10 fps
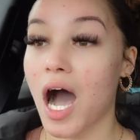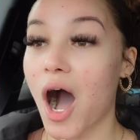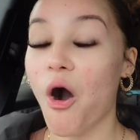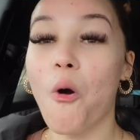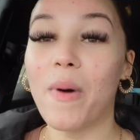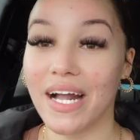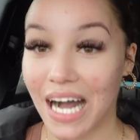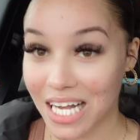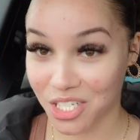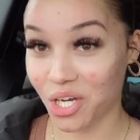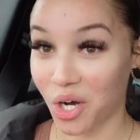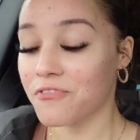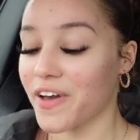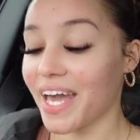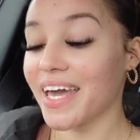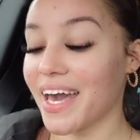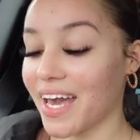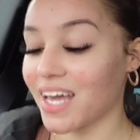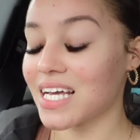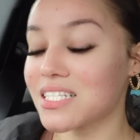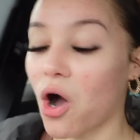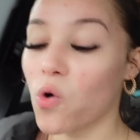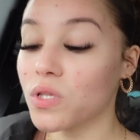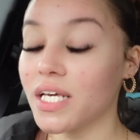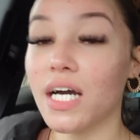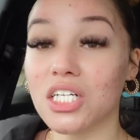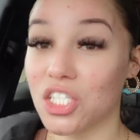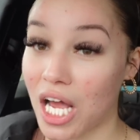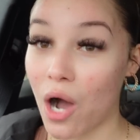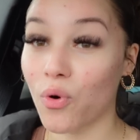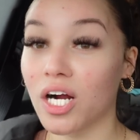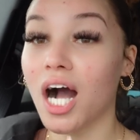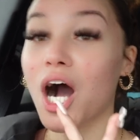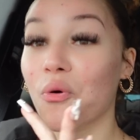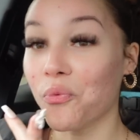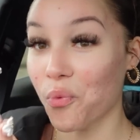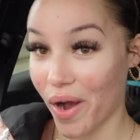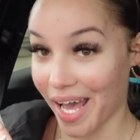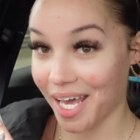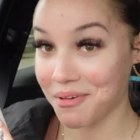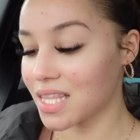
Oh my gosh, y'all. Vacay is only a shower away.